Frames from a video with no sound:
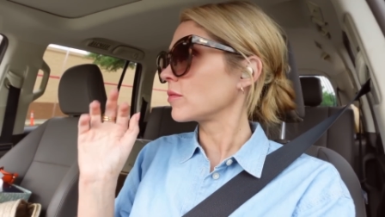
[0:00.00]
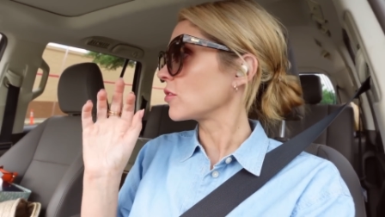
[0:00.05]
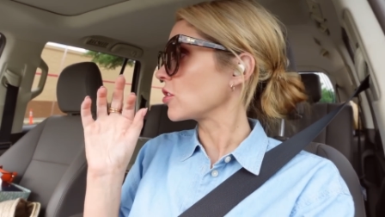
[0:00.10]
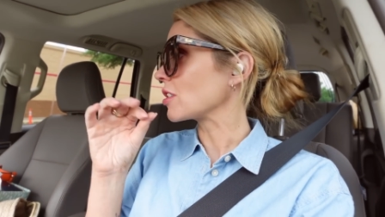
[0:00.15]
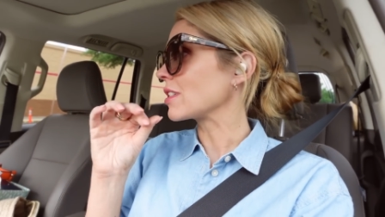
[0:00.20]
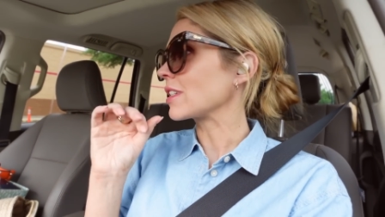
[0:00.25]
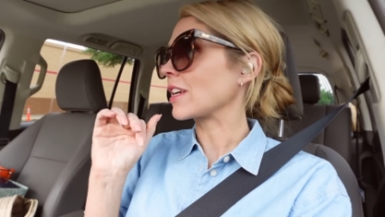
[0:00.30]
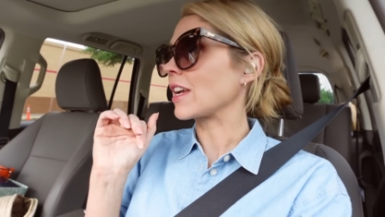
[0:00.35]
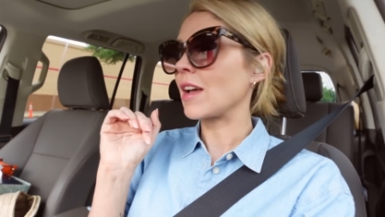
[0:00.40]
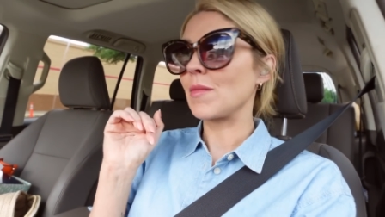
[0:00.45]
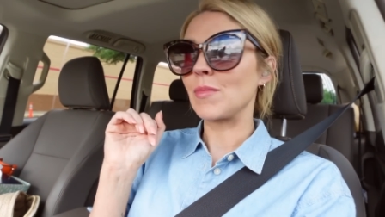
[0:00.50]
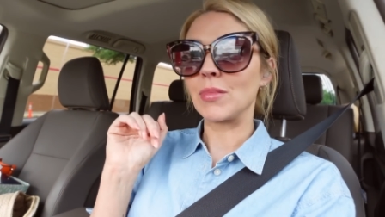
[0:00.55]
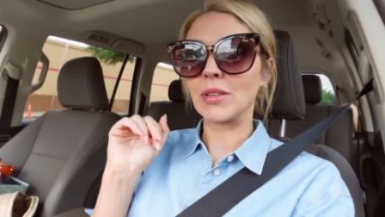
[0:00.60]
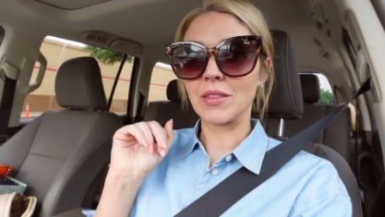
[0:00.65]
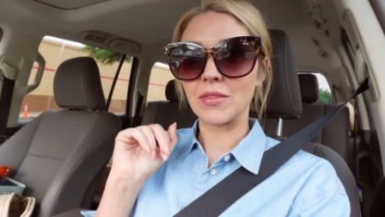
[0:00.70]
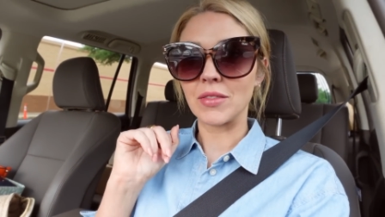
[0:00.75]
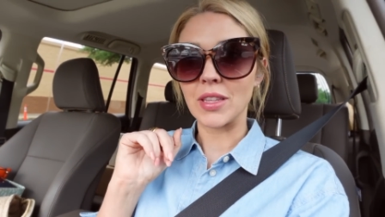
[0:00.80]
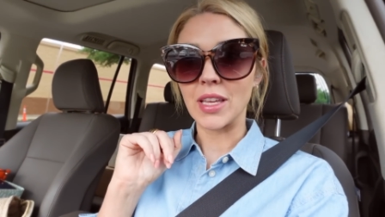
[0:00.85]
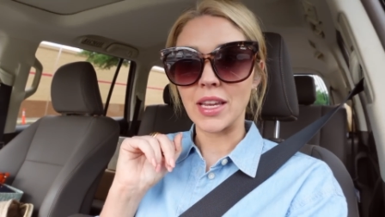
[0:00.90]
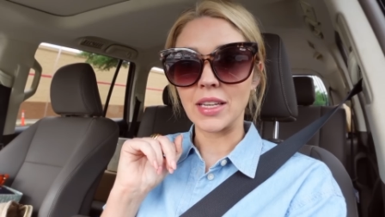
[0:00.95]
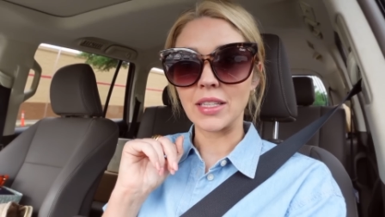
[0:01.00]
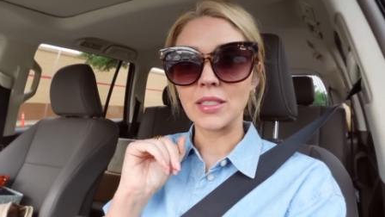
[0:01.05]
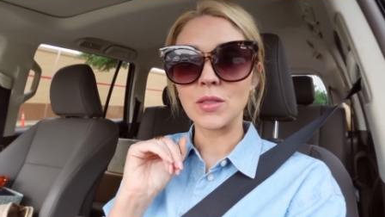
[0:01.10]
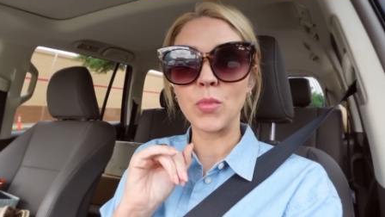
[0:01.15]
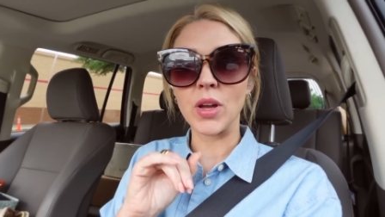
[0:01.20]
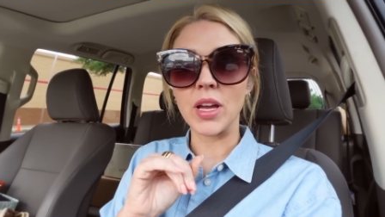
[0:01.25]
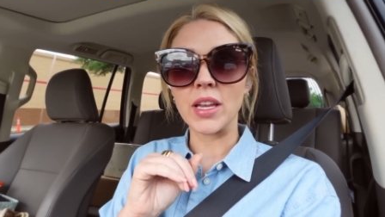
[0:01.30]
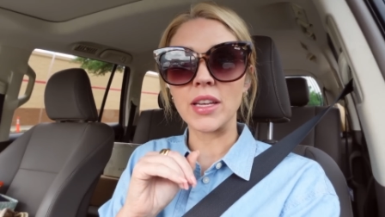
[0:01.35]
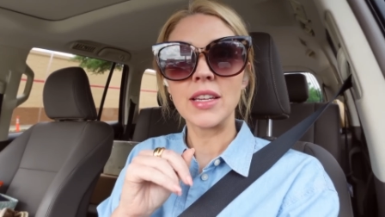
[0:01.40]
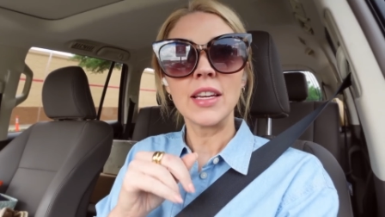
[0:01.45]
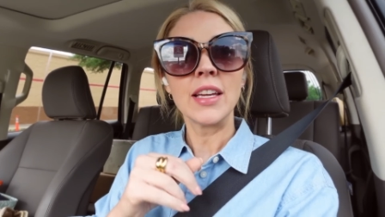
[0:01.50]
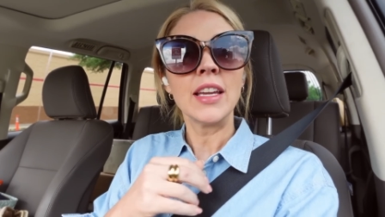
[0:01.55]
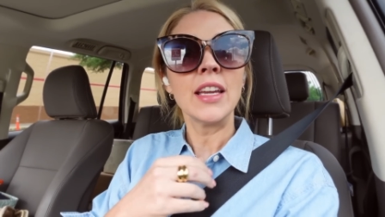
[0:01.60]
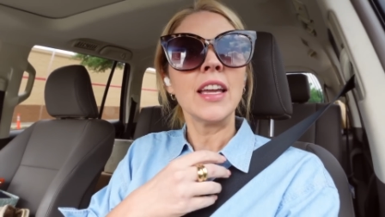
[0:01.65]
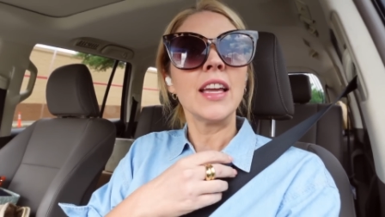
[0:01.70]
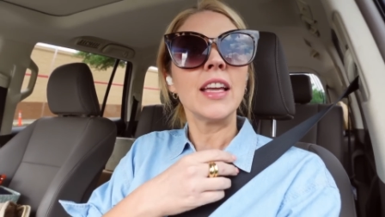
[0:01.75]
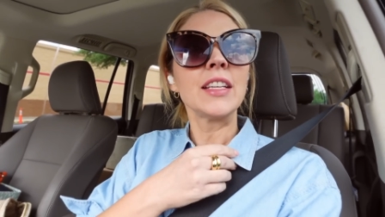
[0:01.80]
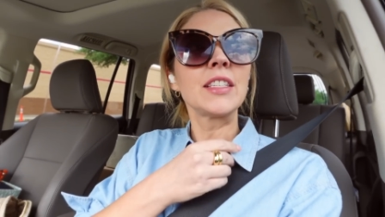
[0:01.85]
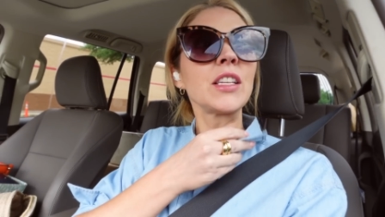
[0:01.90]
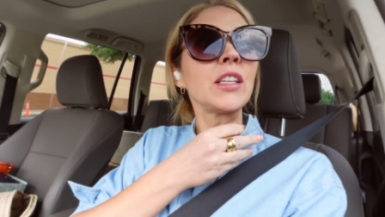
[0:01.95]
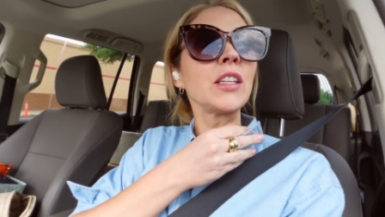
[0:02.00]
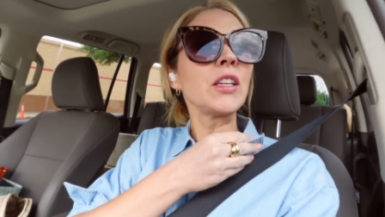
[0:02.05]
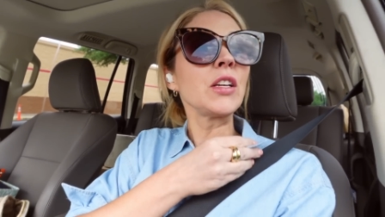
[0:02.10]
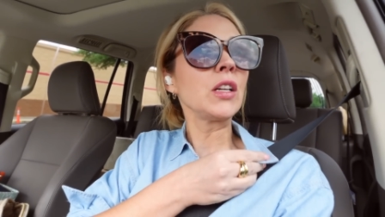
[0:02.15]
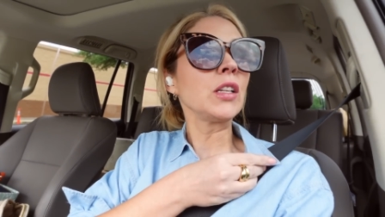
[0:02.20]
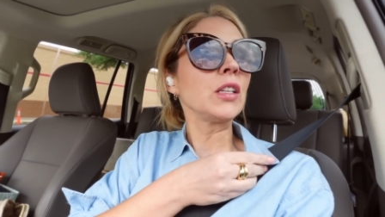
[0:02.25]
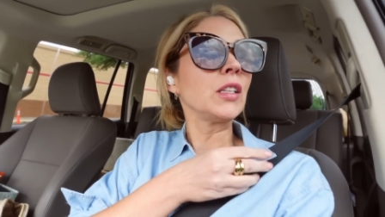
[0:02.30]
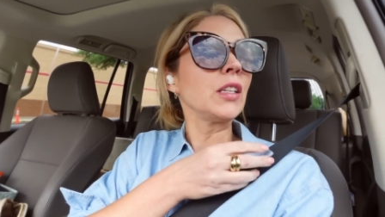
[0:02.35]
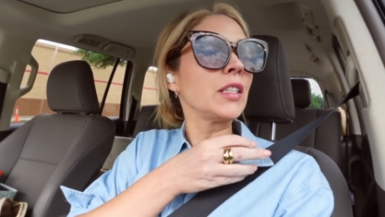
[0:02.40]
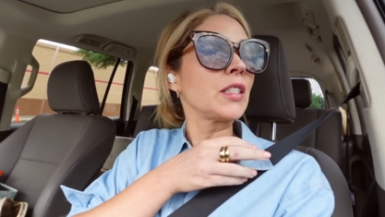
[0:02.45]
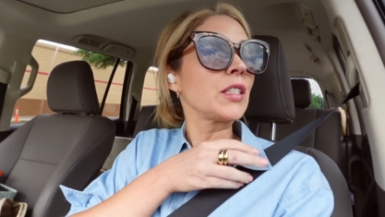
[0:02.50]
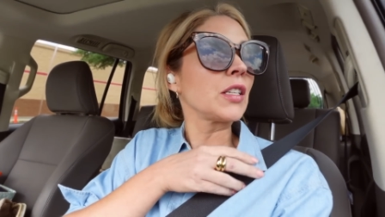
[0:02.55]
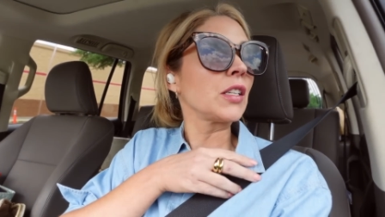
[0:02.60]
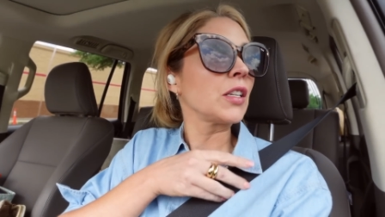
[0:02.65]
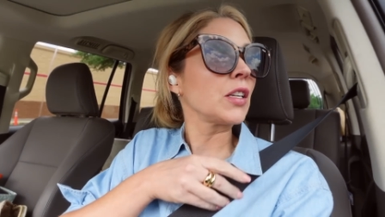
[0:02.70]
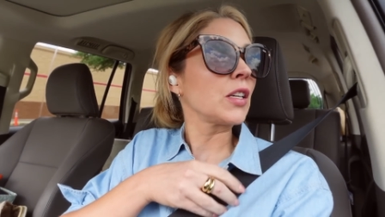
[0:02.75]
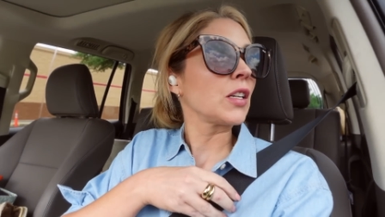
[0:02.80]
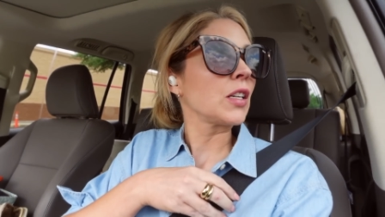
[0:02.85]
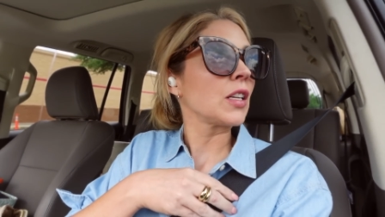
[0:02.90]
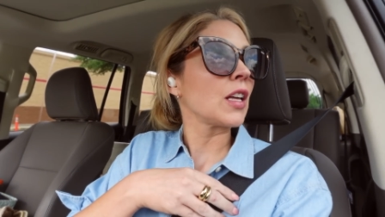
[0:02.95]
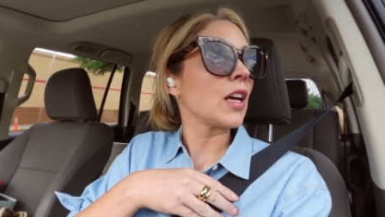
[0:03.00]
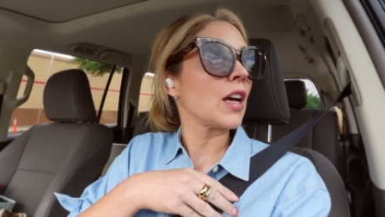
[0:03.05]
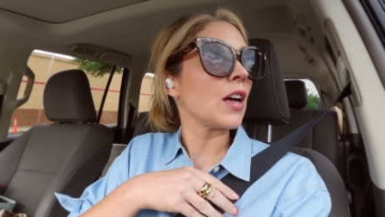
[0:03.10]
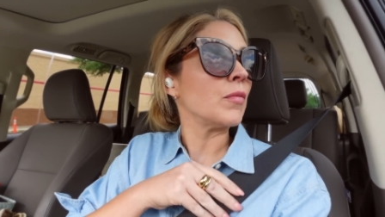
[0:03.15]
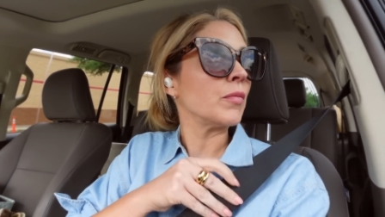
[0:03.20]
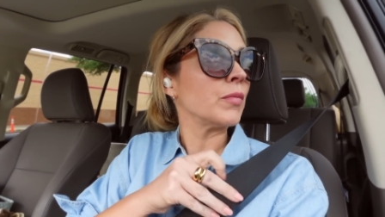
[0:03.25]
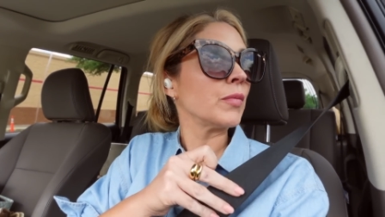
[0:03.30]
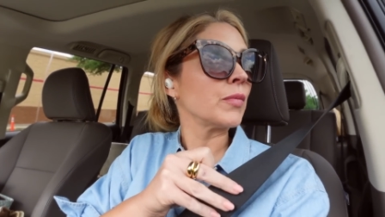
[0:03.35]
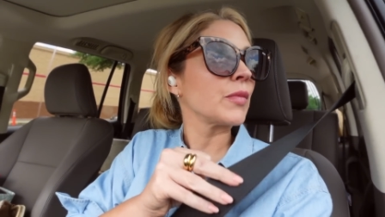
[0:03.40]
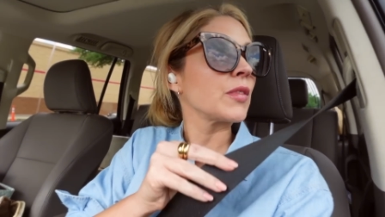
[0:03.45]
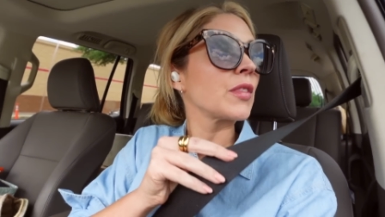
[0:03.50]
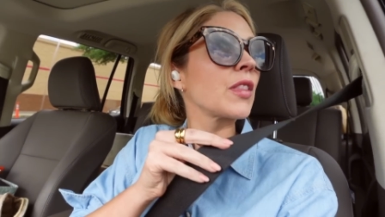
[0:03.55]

Just a couple of things, but it's a little it's a little um,